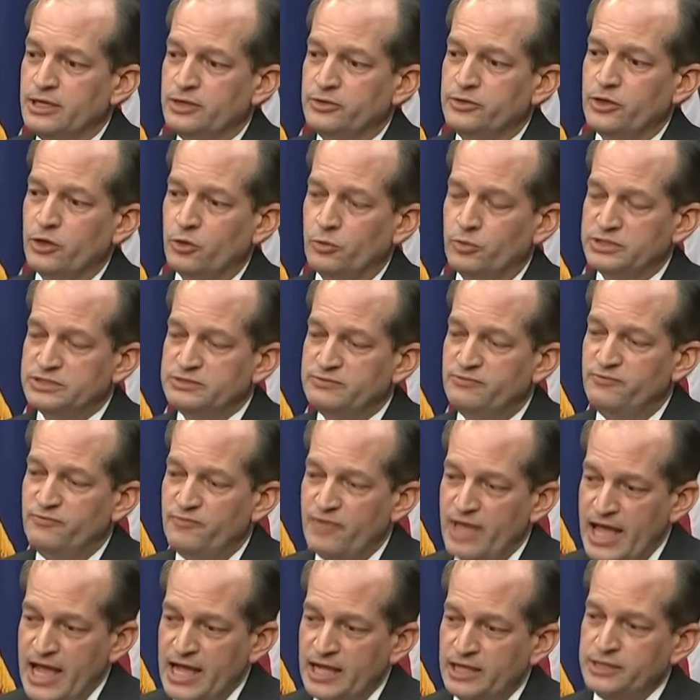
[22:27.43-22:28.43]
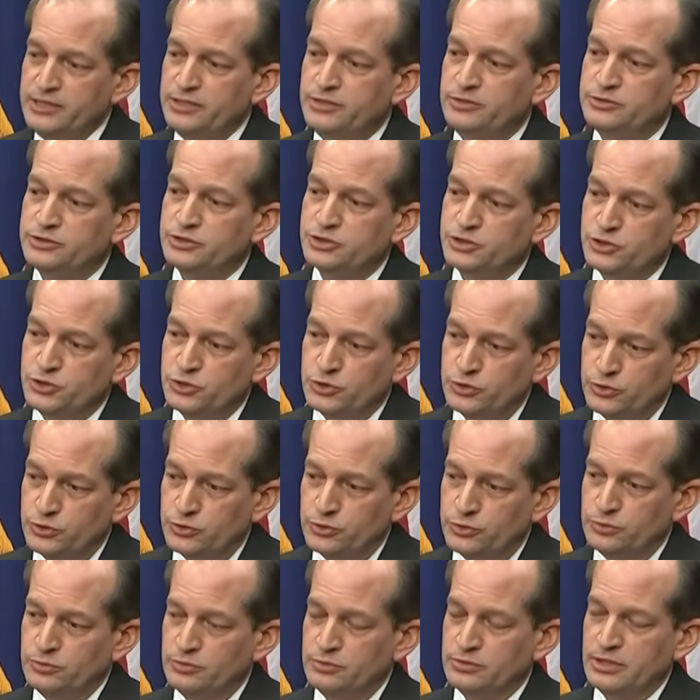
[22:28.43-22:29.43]
there was value
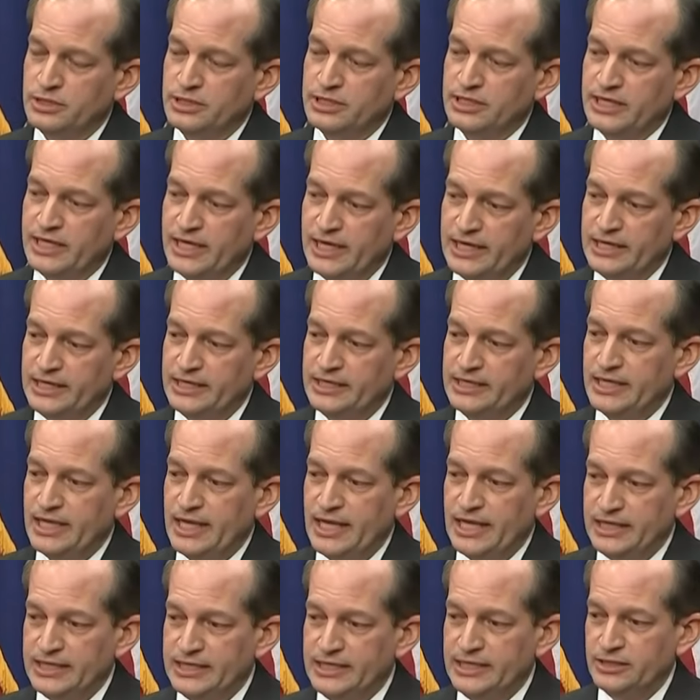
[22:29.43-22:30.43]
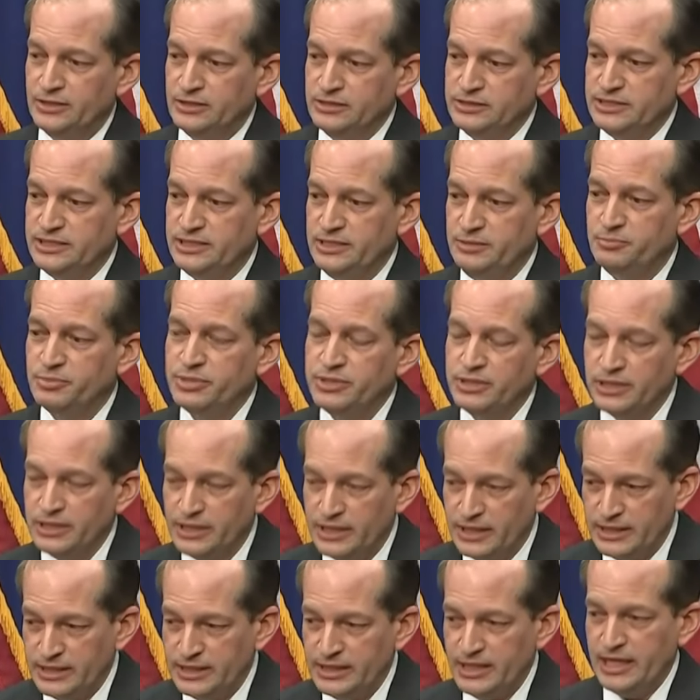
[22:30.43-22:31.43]
to getting a guilty
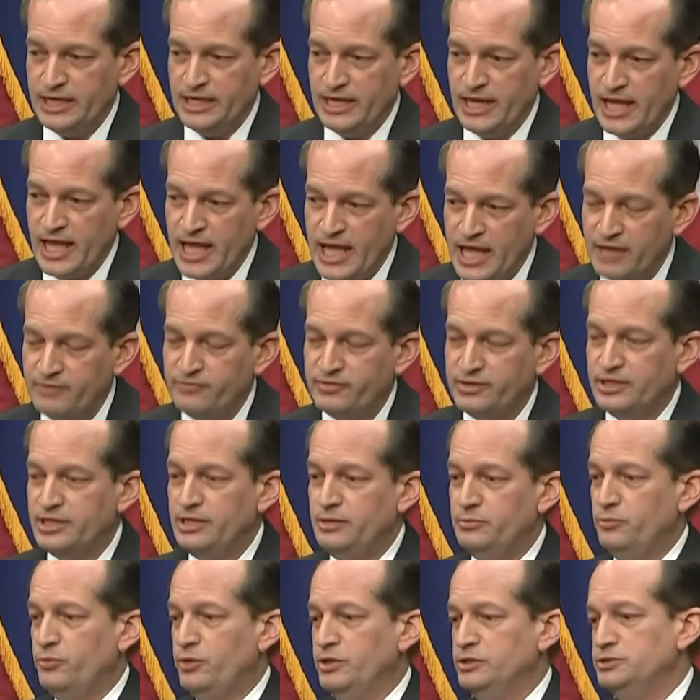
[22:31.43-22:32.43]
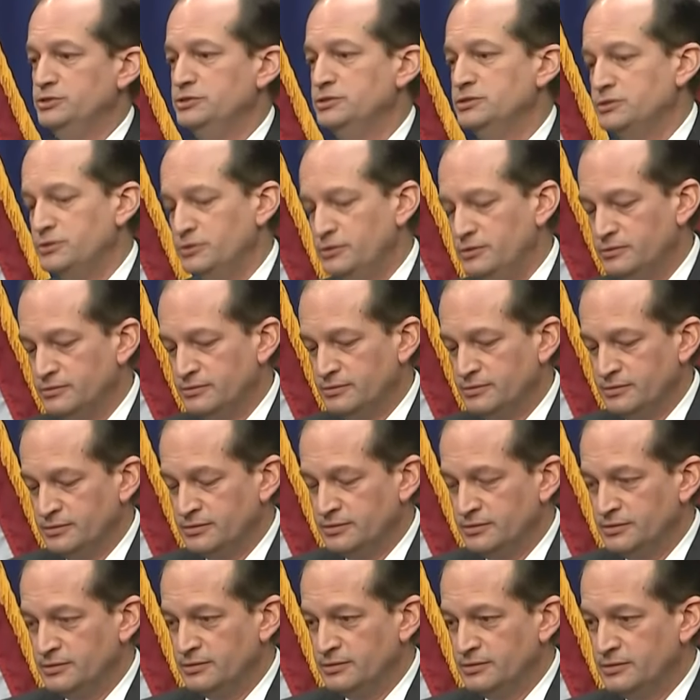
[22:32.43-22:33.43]
plea and having him register.
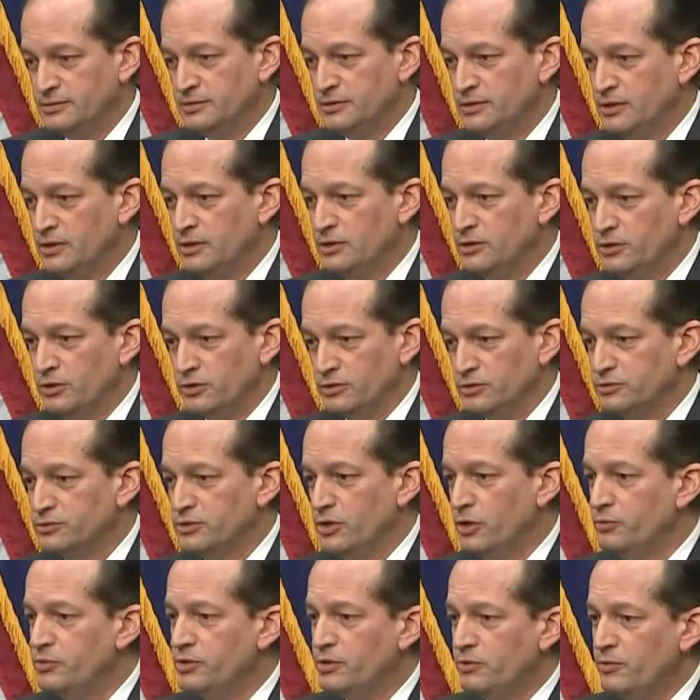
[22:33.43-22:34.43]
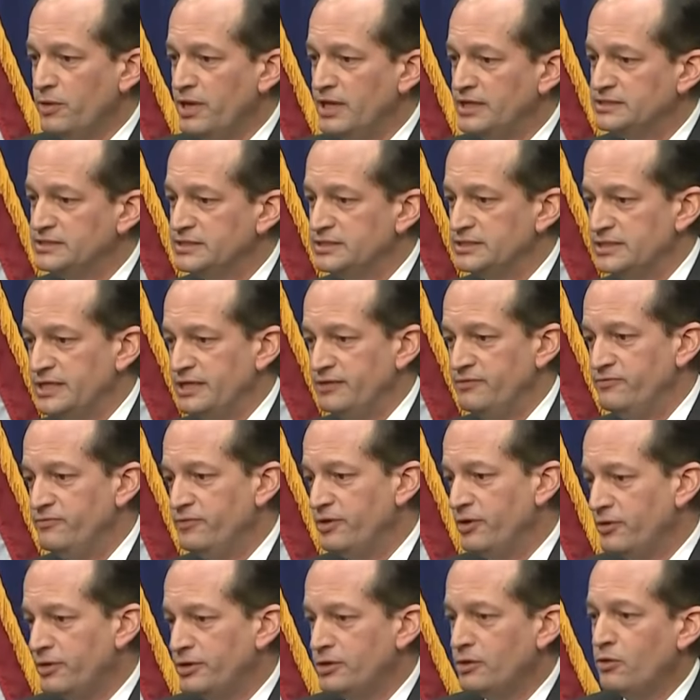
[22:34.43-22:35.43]
Look, no regrets is a
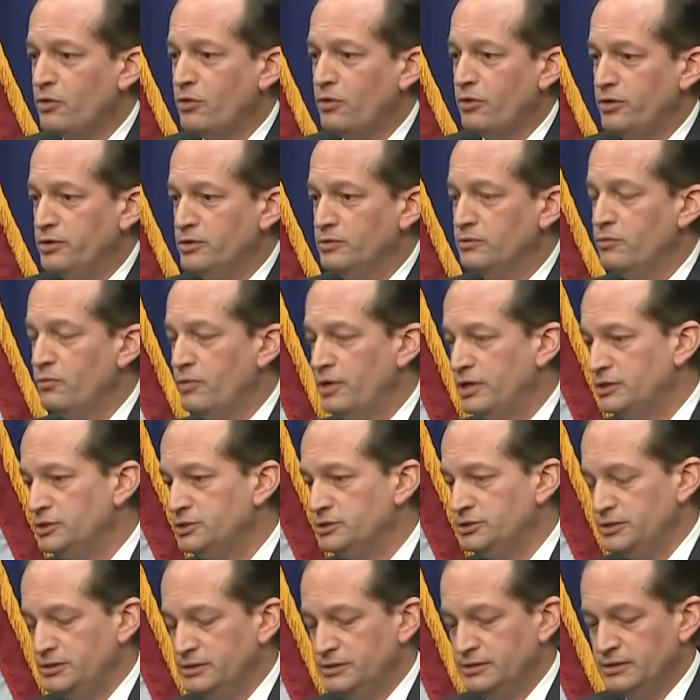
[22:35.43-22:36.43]
very hard question.